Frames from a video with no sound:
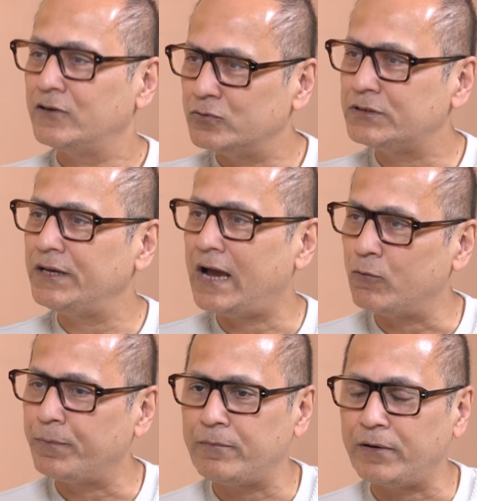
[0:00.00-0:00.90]
to see
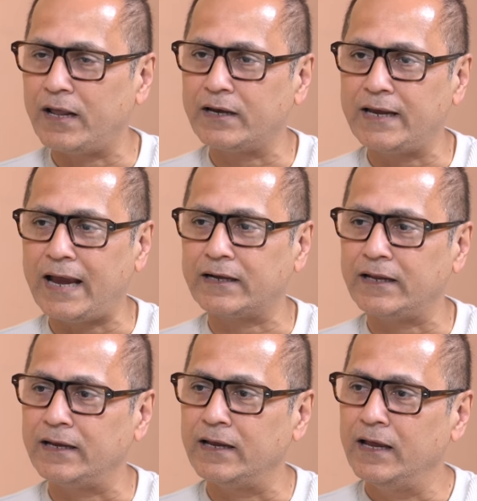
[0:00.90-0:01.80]
how people are
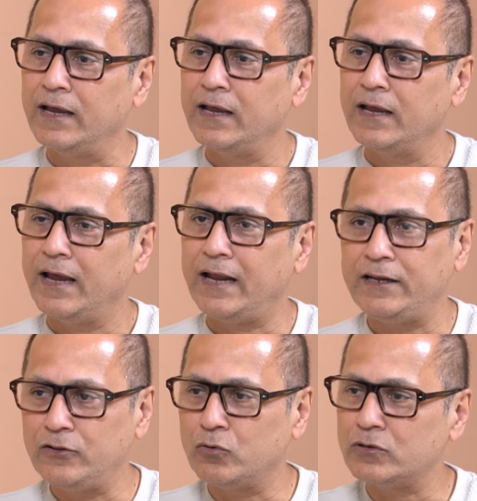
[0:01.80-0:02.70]
reacting. And
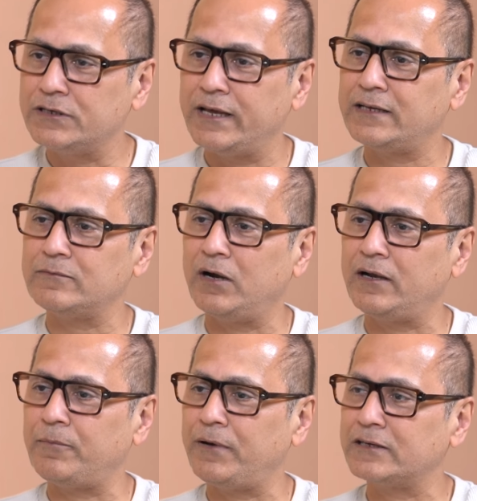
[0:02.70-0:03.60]
in those days,
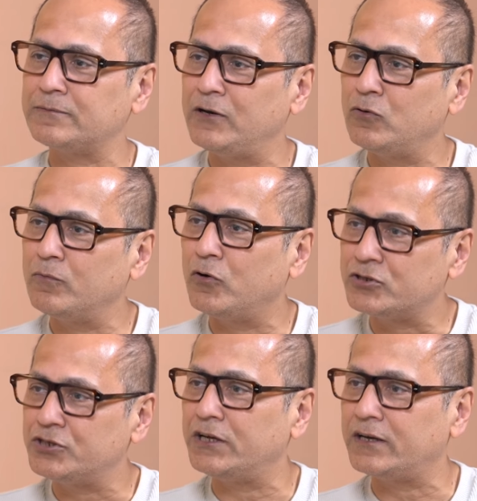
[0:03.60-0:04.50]
multiplex mein log
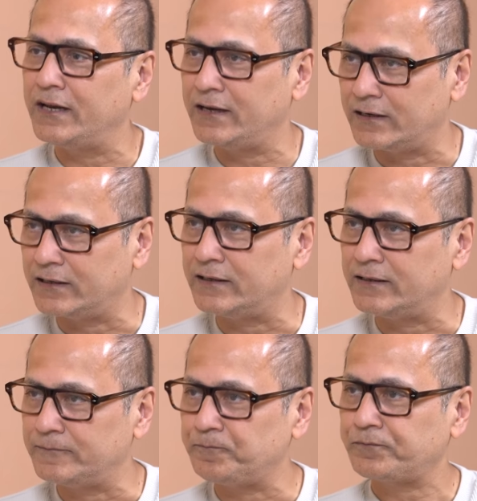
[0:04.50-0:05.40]
bahut cheer nahi karte
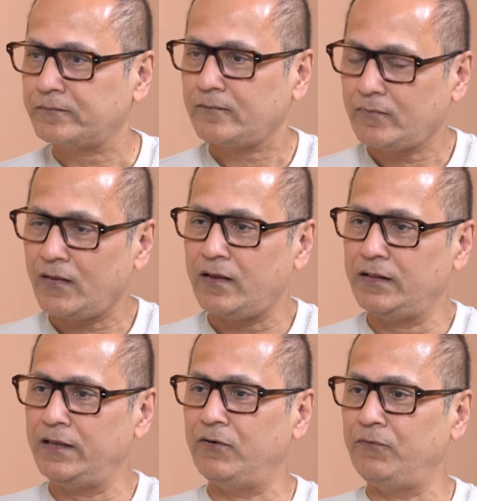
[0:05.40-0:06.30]
the.
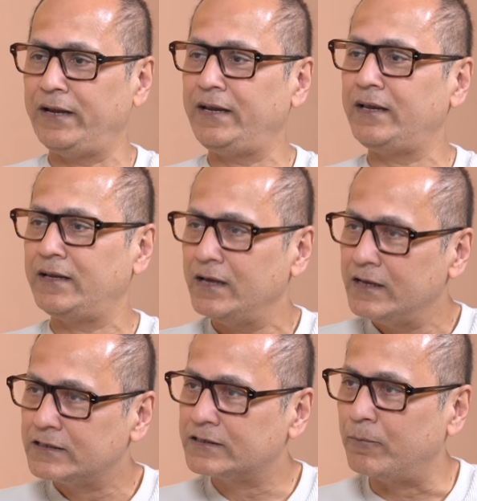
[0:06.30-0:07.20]
They were very
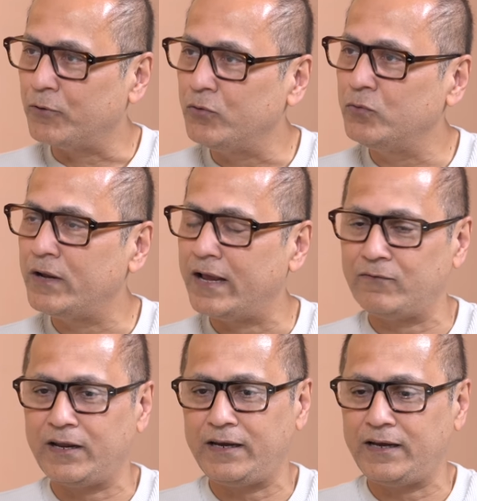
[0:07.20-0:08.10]
subdued
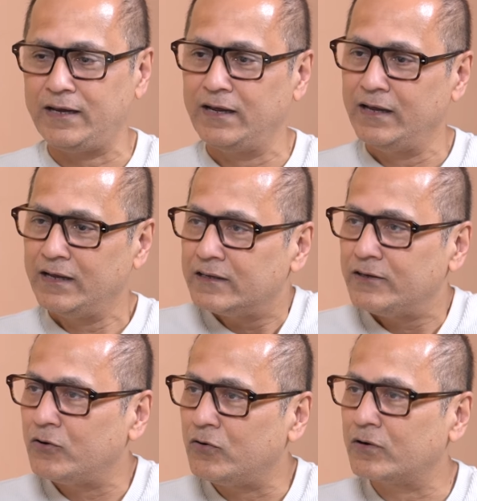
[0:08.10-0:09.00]
and very,
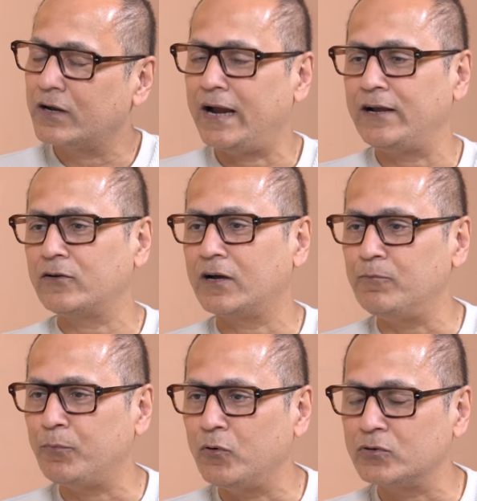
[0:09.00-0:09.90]
you know, kind of
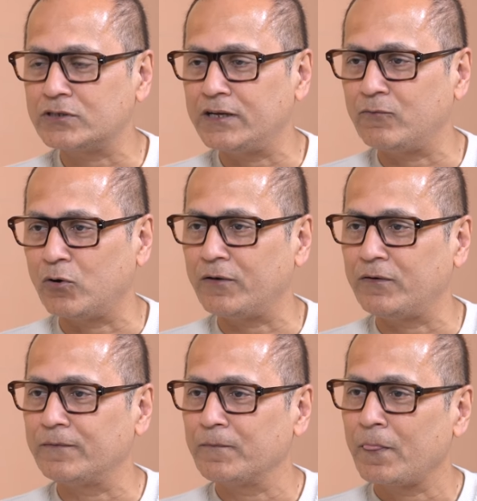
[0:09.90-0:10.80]
composed and whatever.